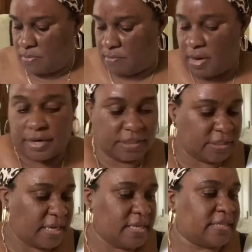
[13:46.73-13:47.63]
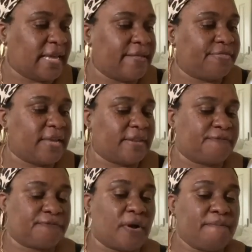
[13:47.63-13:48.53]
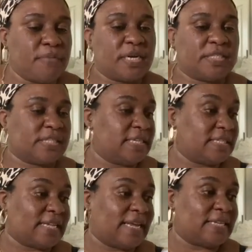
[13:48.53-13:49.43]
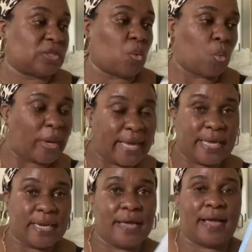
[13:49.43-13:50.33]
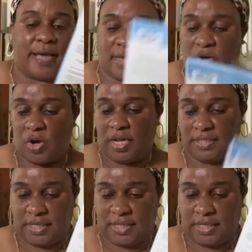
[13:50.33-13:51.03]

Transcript: Marshalls, and then from Marshalls as well, I got